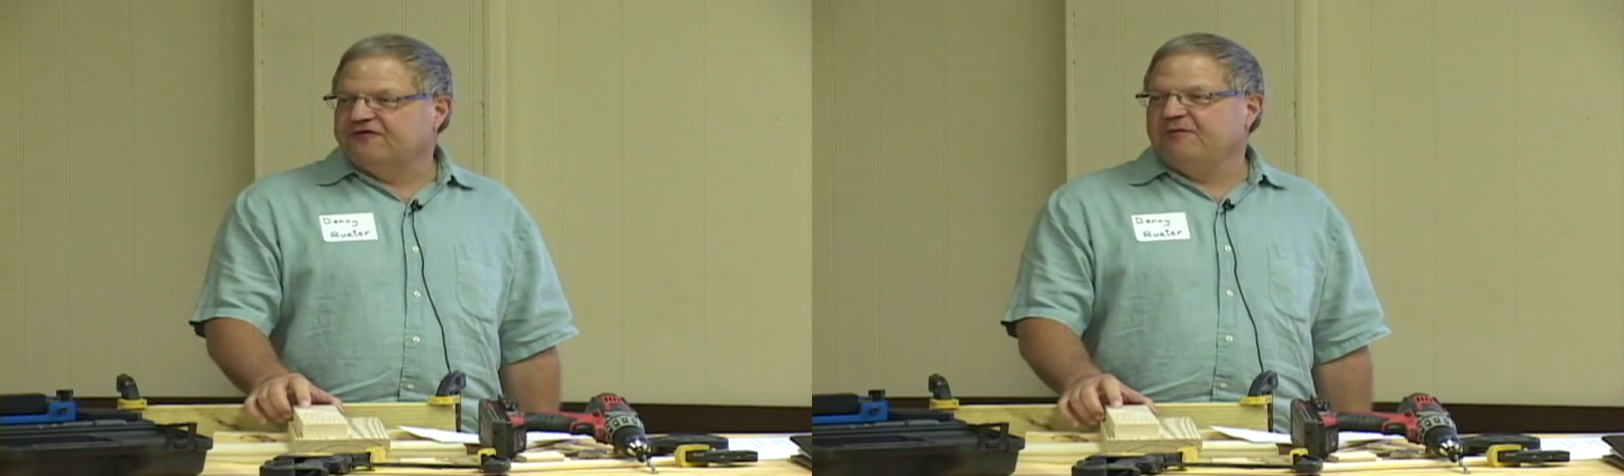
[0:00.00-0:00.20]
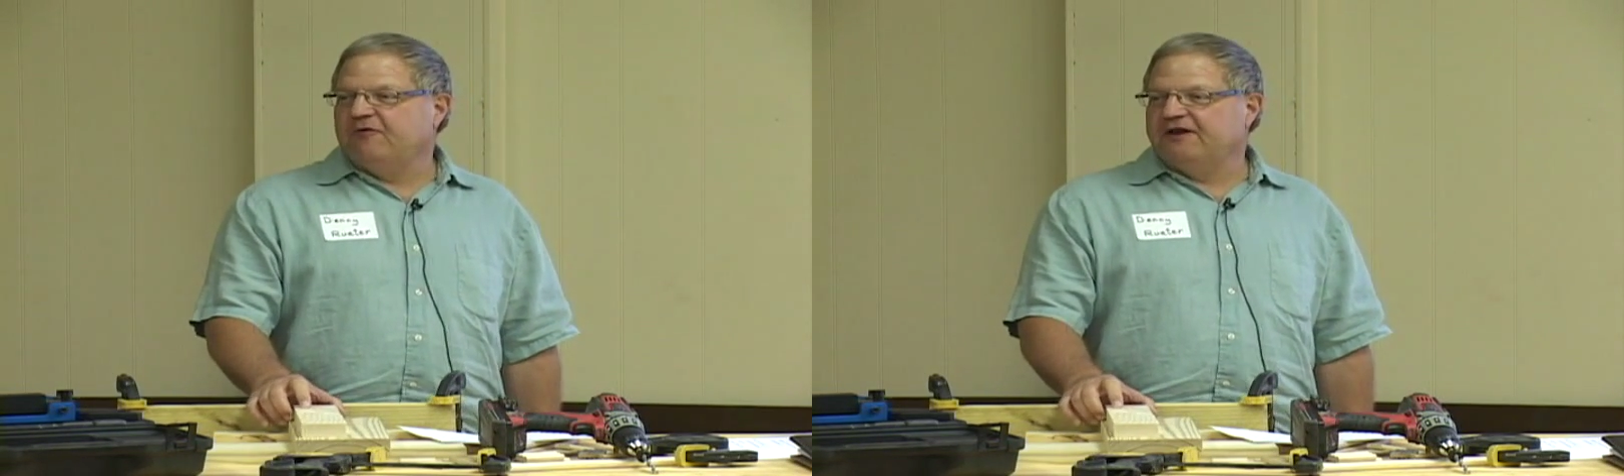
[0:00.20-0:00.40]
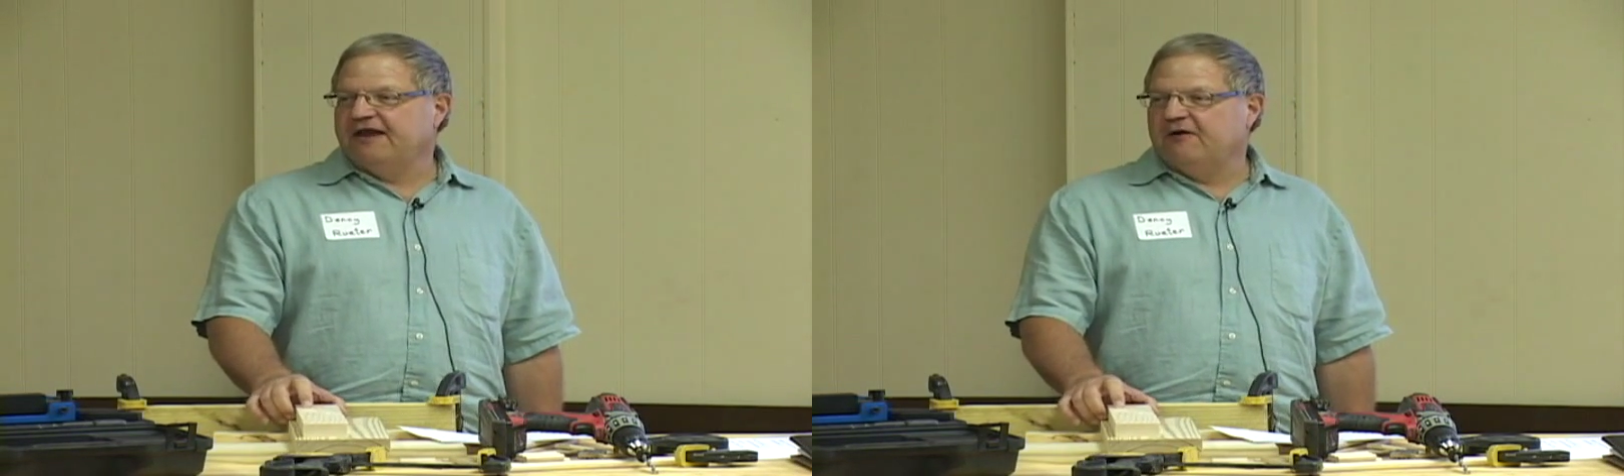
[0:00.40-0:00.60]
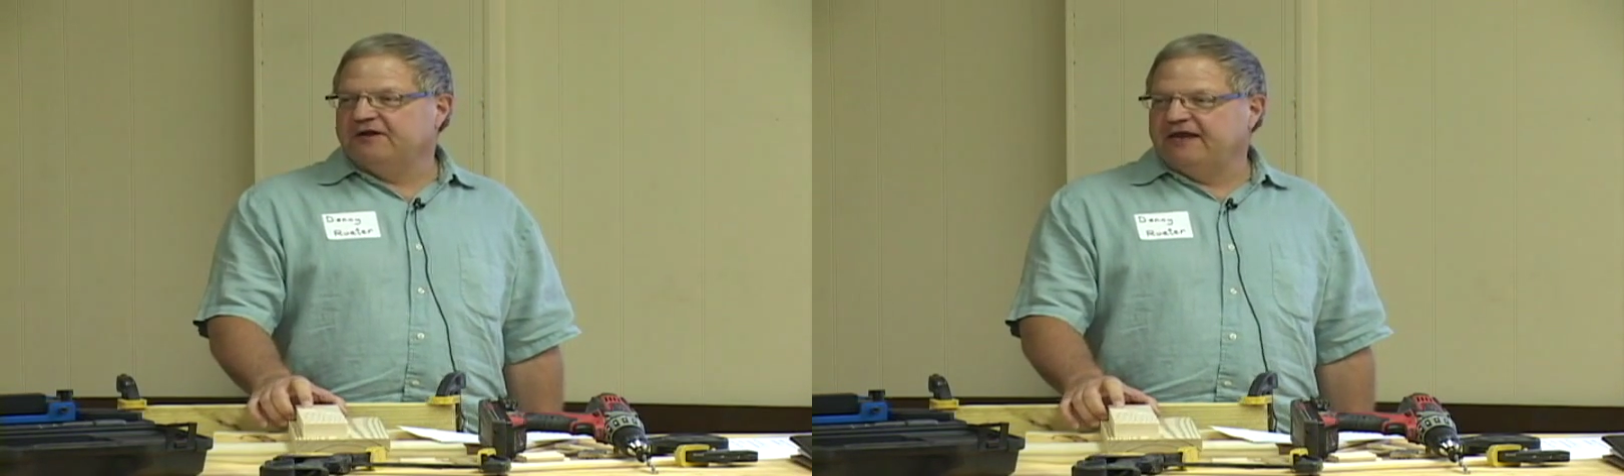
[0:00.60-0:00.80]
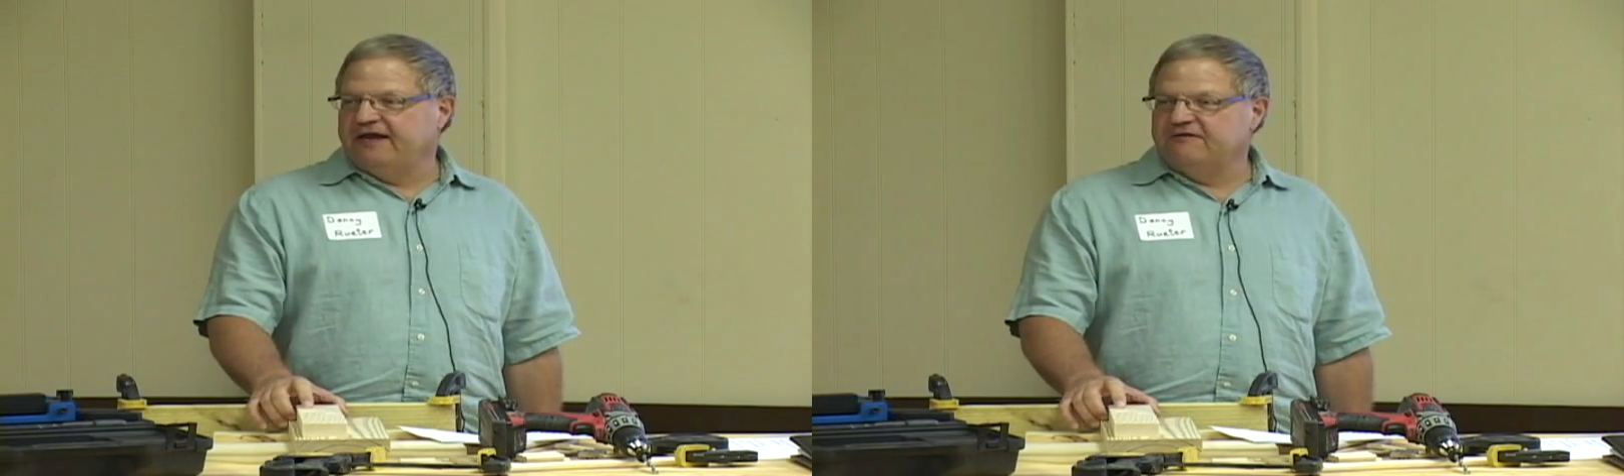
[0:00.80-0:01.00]
cheap one
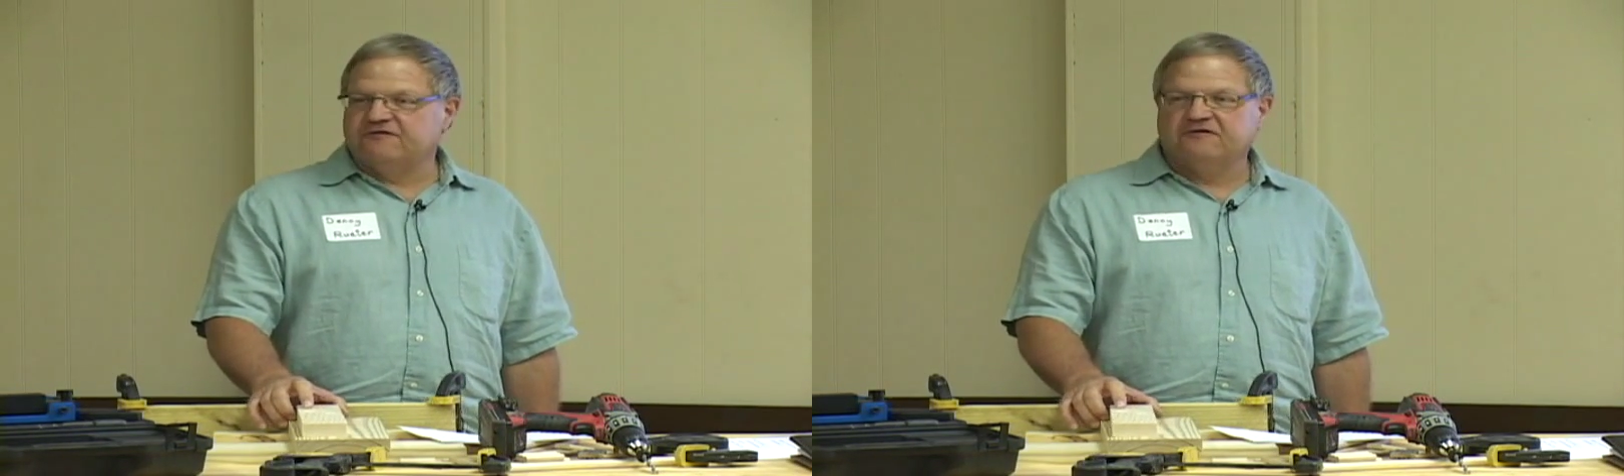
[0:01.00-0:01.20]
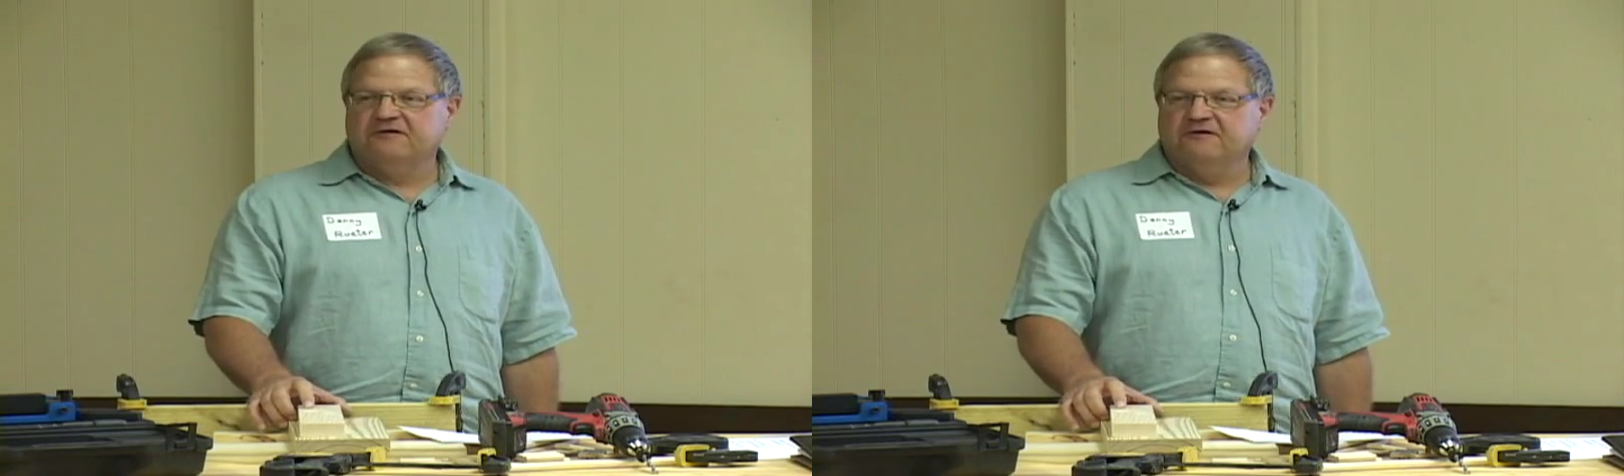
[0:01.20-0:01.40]
nowadays.